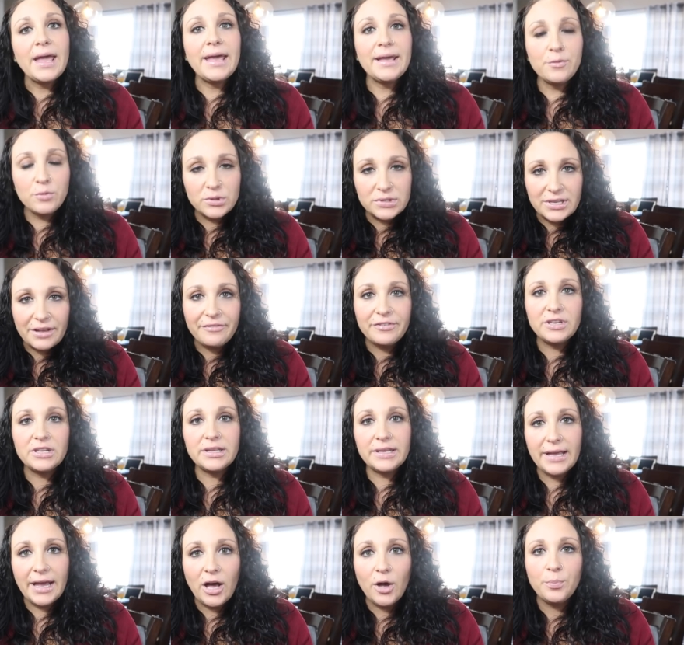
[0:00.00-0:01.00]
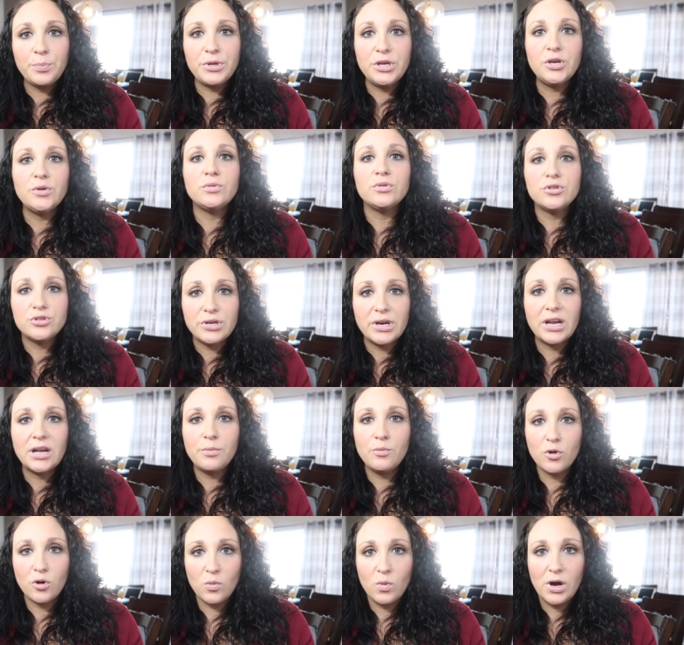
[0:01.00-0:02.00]
it will definitely help you
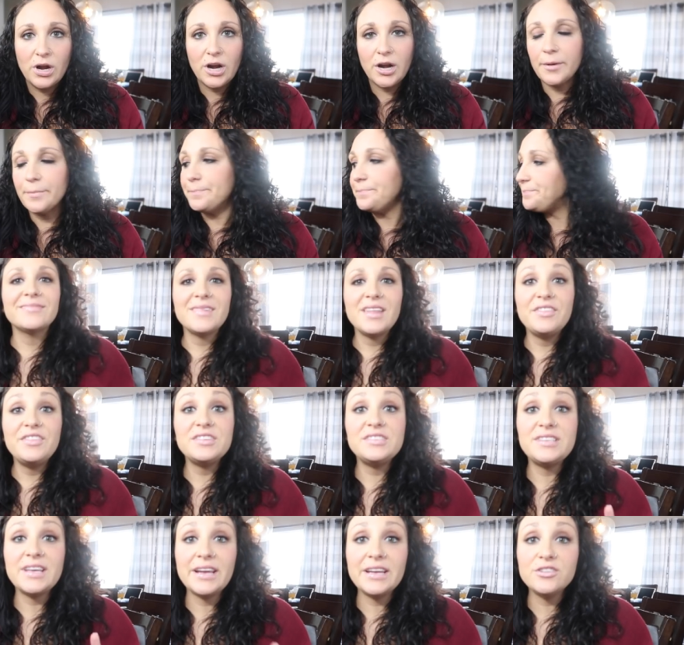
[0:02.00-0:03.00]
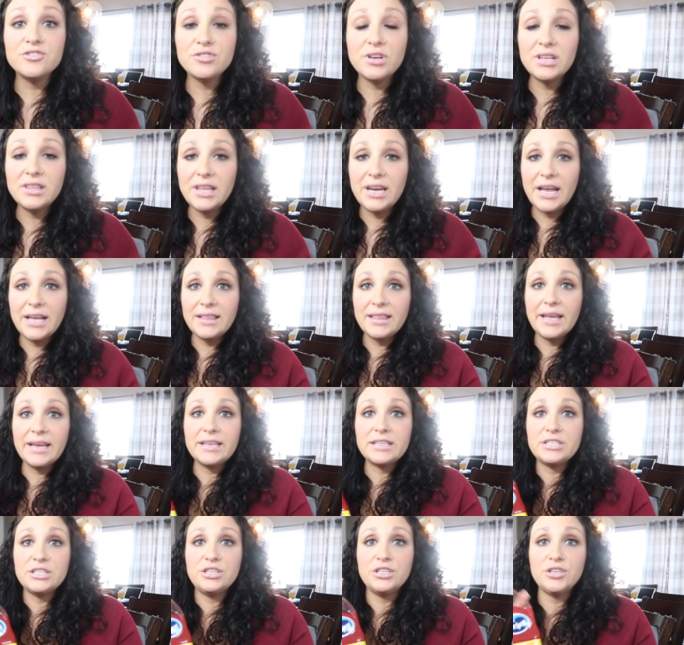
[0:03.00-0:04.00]
drink more water. The second drink that I
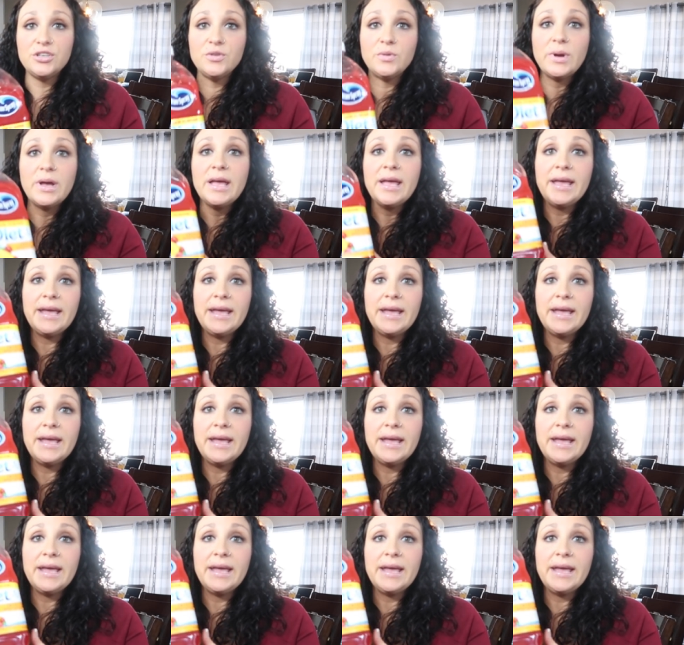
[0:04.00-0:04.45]
like to do